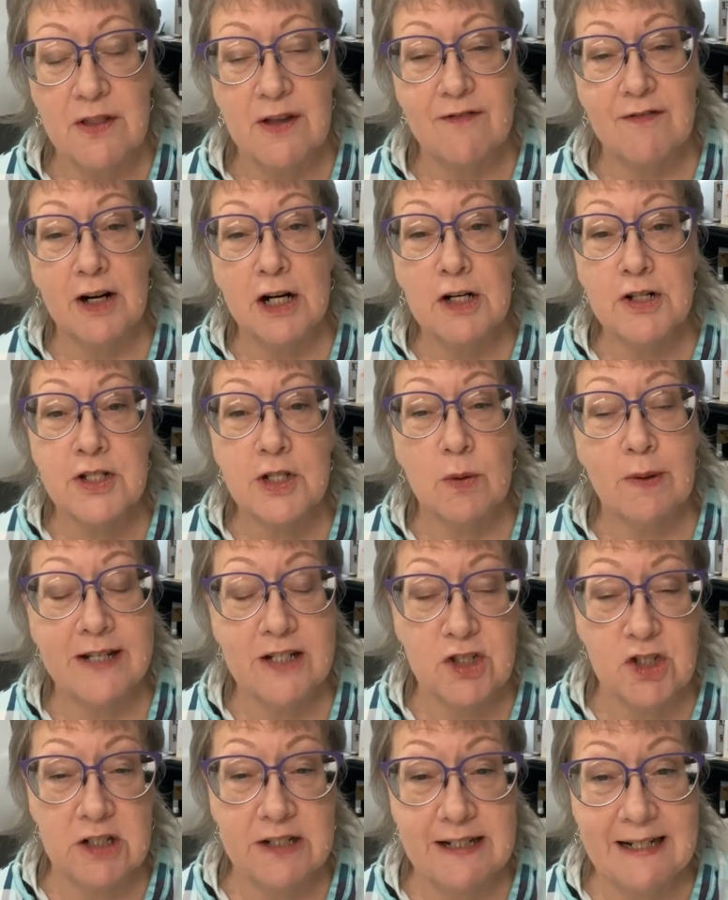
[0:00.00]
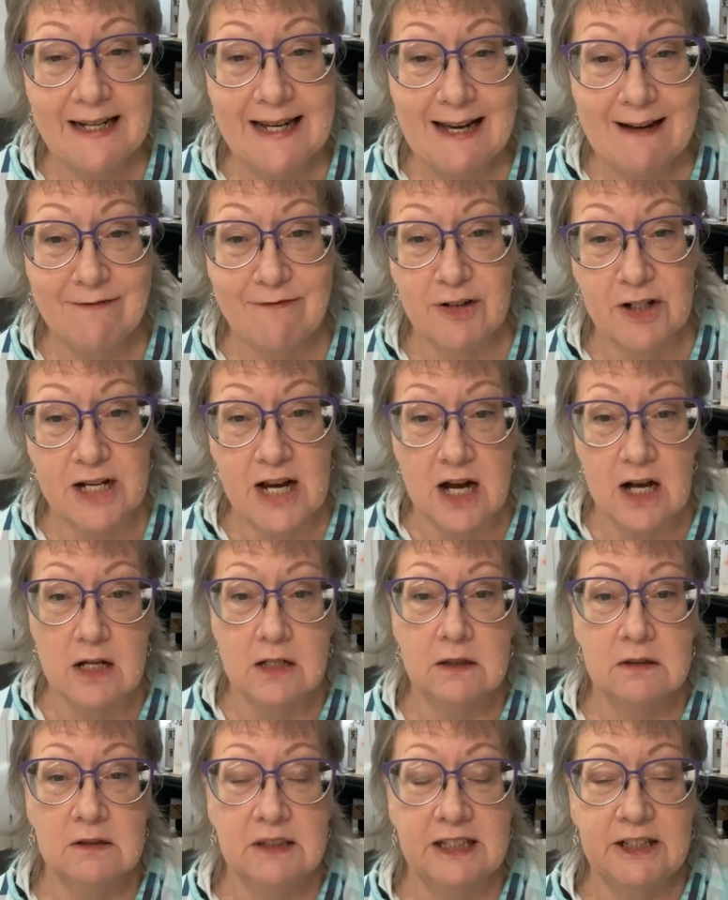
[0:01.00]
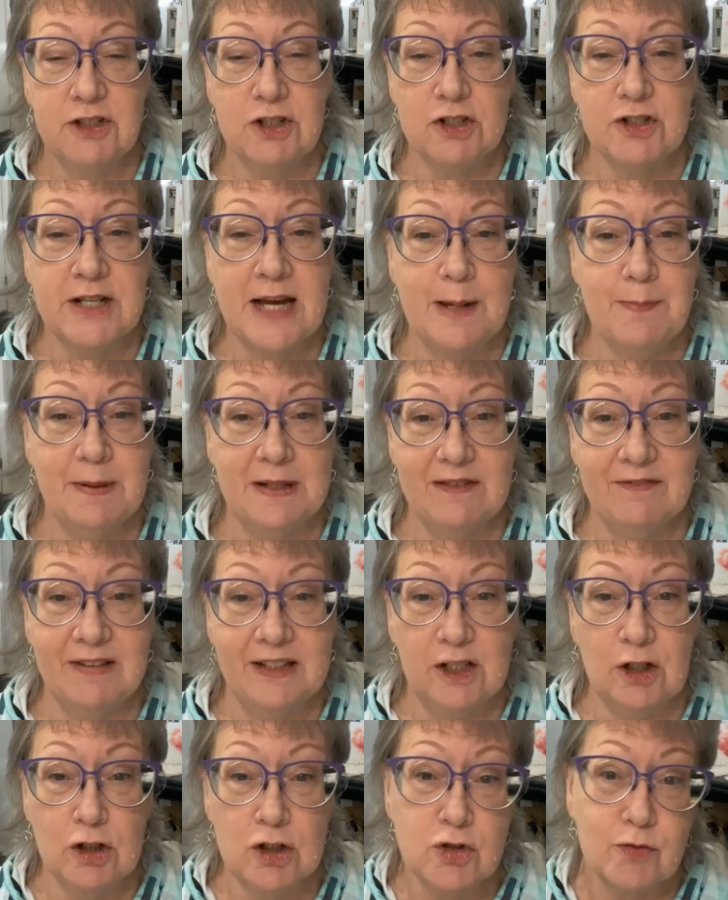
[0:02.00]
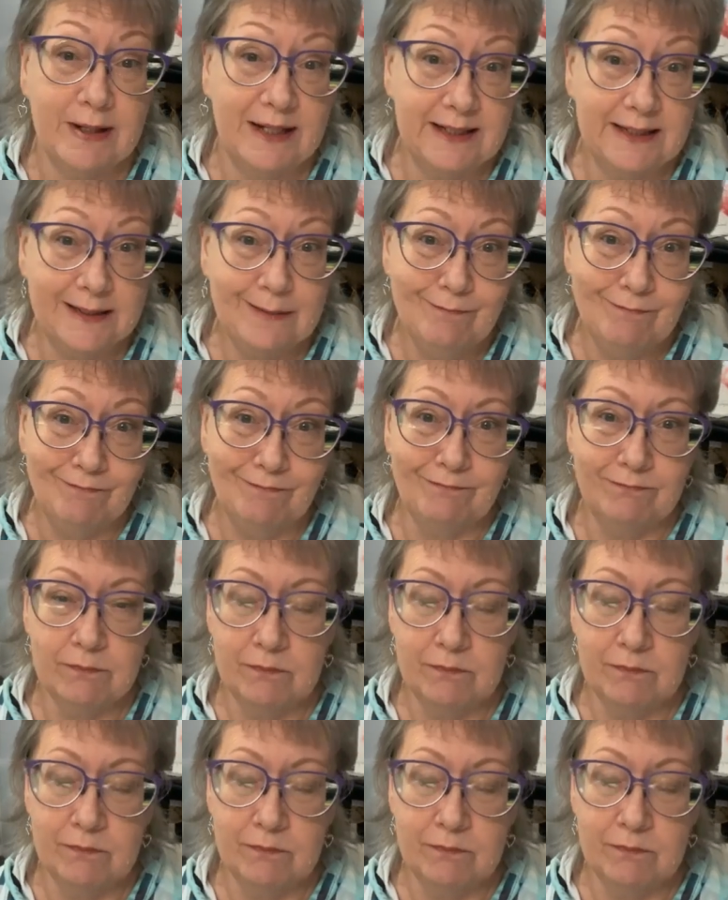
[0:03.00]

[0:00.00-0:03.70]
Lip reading: the first question I have for y'all, get your typing fingers ready.